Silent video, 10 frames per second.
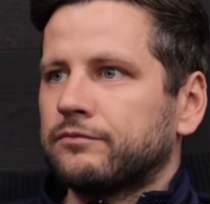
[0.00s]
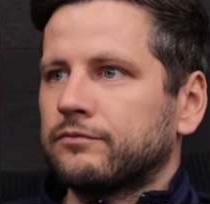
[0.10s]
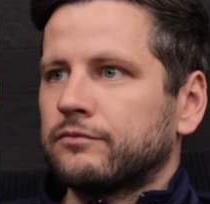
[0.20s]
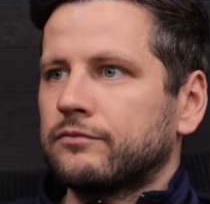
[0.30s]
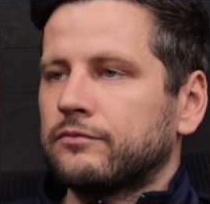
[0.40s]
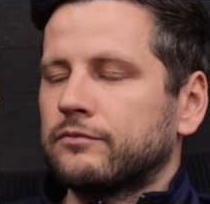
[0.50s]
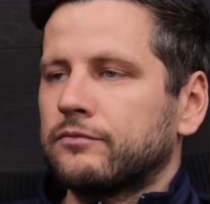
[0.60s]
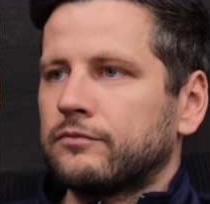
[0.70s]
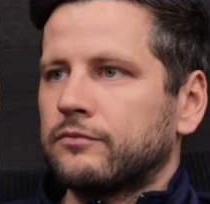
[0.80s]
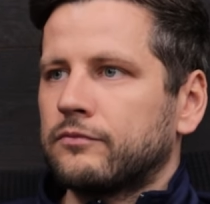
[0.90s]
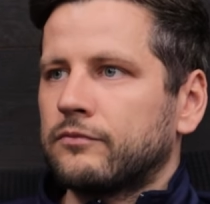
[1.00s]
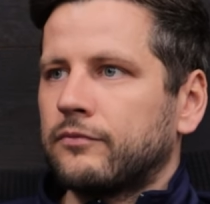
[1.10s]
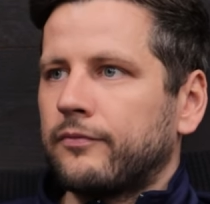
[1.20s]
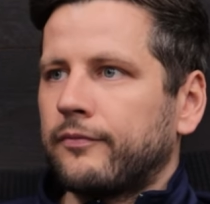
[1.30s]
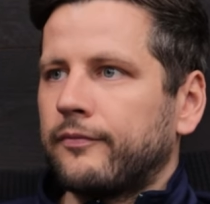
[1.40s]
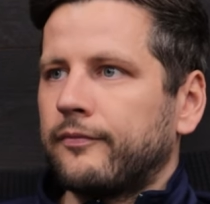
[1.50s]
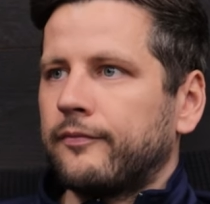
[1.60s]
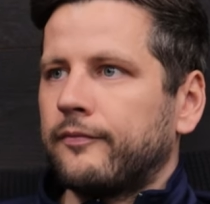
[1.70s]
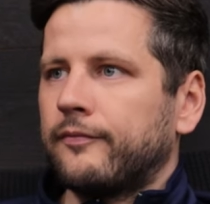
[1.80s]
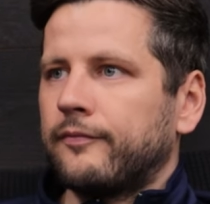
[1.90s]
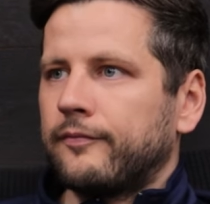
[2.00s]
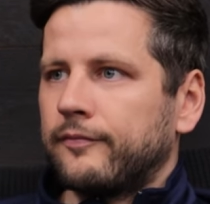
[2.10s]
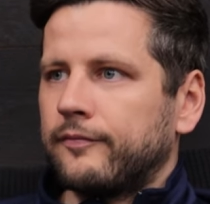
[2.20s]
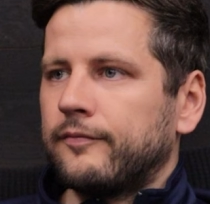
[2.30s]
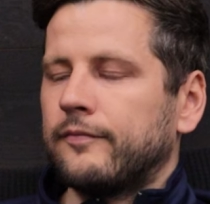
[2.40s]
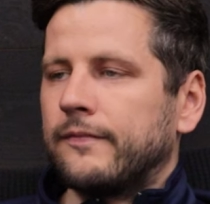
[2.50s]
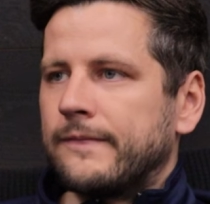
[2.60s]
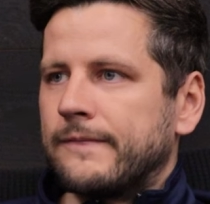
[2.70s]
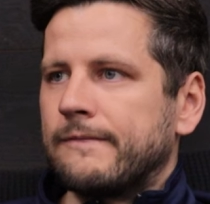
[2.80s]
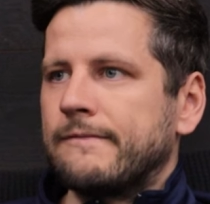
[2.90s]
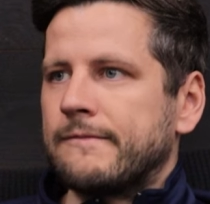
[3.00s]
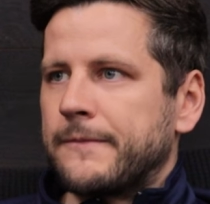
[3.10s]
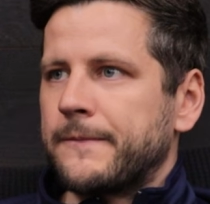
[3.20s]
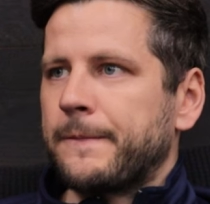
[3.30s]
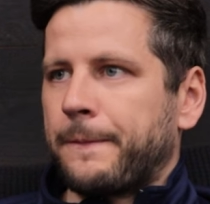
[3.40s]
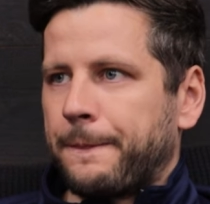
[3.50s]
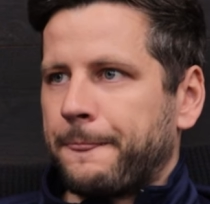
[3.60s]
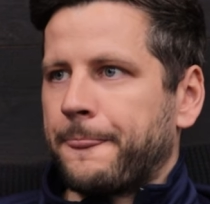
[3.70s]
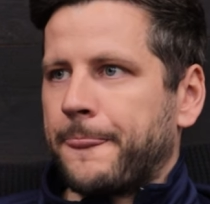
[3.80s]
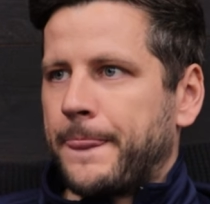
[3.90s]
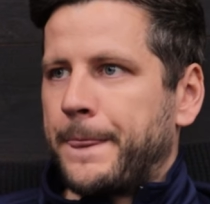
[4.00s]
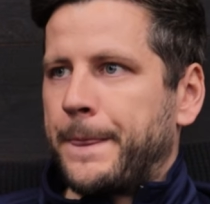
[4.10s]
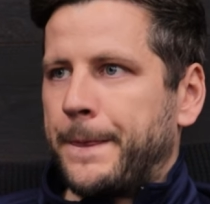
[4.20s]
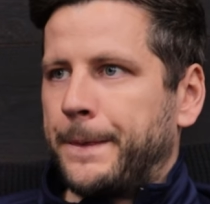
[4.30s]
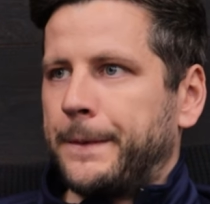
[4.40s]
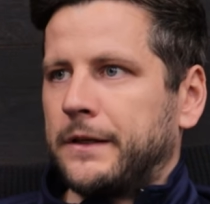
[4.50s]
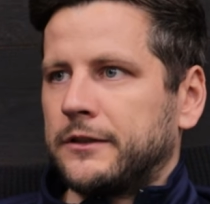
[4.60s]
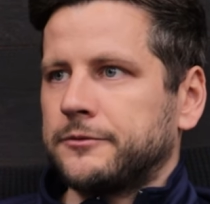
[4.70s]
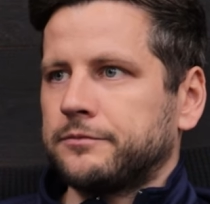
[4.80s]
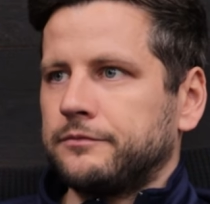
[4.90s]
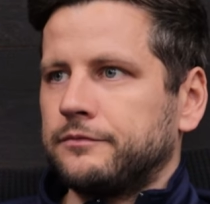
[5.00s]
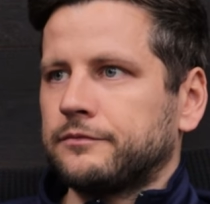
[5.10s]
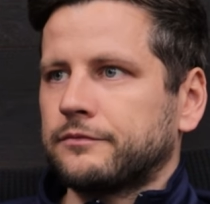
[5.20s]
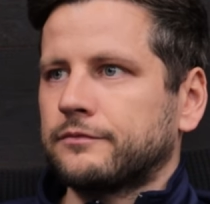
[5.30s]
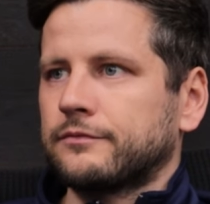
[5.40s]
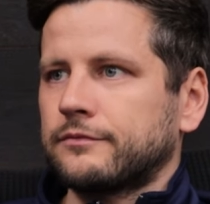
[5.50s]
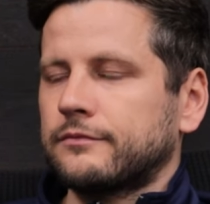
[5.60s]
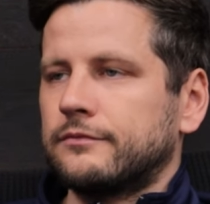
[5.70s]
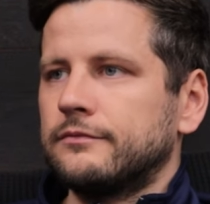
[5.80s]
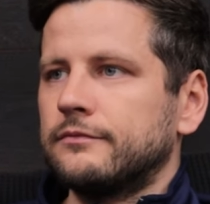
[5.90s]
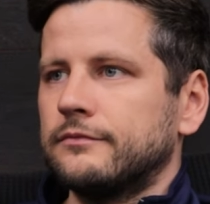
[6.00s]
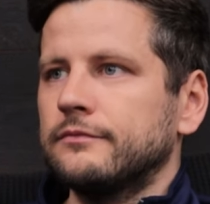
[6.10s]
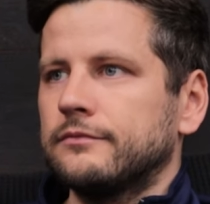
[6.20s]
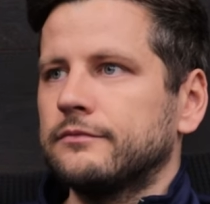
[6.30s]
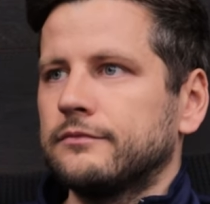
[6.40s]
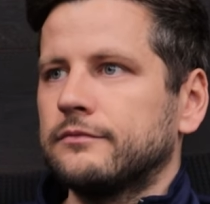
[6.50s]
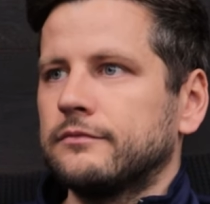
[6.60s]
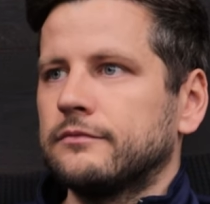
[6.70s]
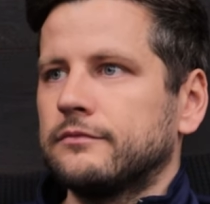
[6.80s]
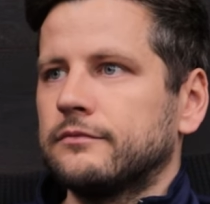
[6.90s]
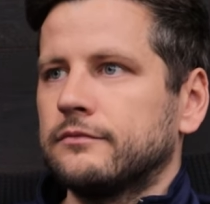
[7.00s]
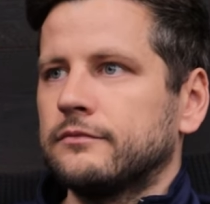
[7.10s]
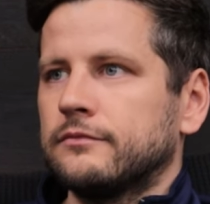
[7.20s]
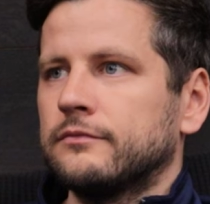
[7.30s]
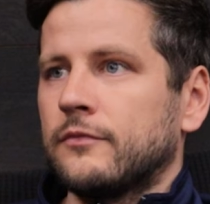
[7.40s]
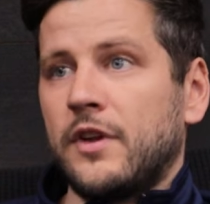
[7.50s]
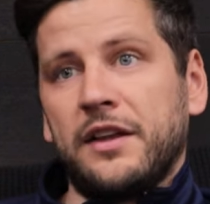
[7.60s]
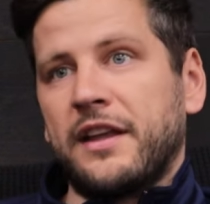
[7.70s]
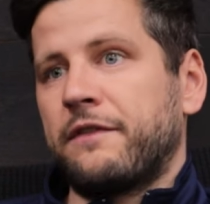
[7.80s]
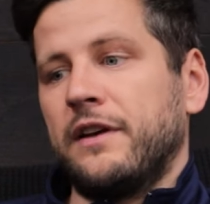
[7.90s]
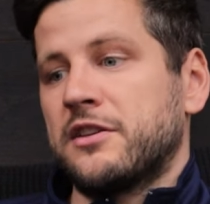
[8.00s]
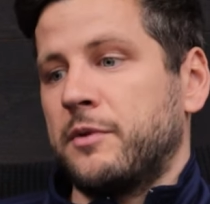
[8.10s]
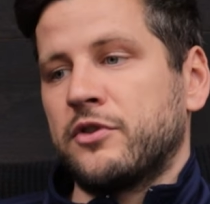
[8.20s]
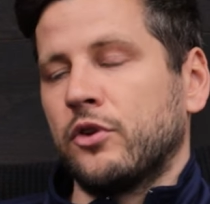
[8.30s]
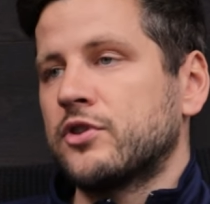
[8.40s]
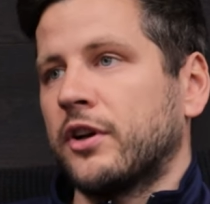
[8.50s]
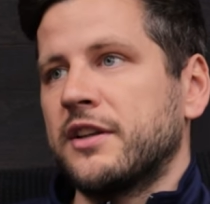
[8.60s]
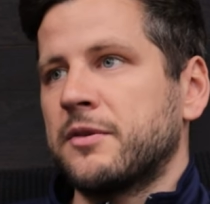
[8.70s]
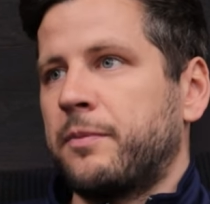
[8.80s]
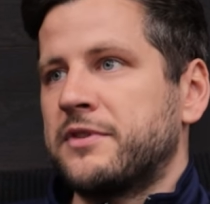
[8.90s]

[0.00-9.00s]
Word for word: We always talk about the importance of our supporters getting behind the lads in their numbers. If ever there was a time to do it, tomorrow night really is the one. Yeah, definitely. Listen, we touched on it.